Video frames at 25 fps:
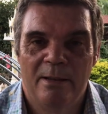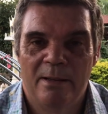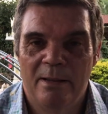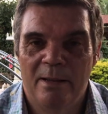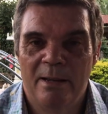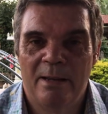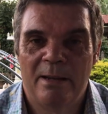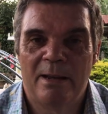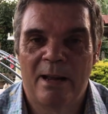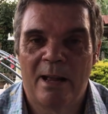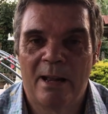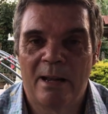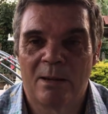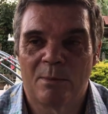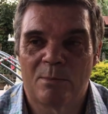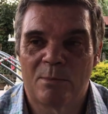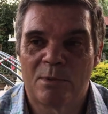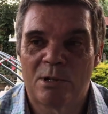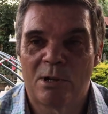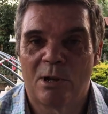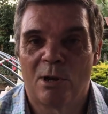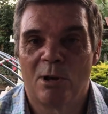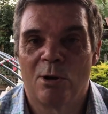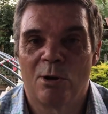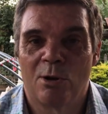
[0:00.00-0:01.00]
It
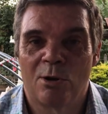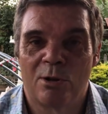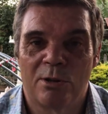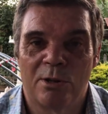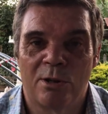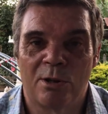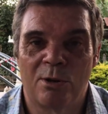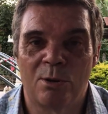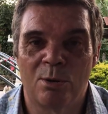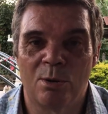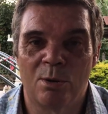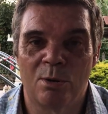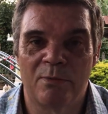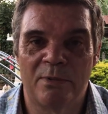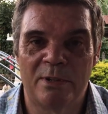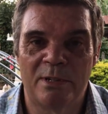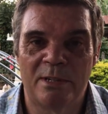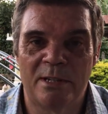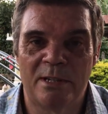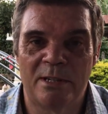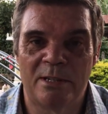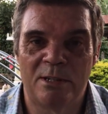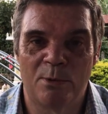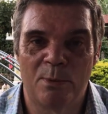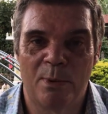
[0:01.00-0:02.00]
helps. Look at the COVID
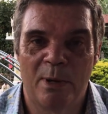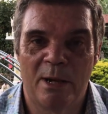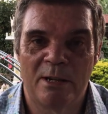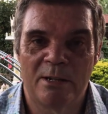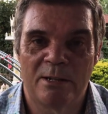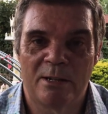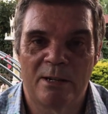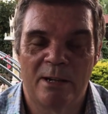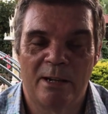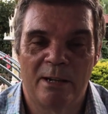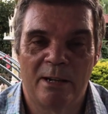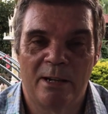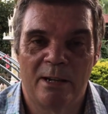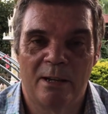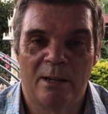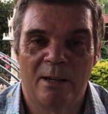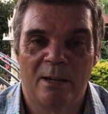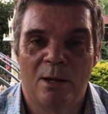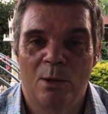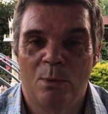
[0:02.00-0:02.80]
situation here.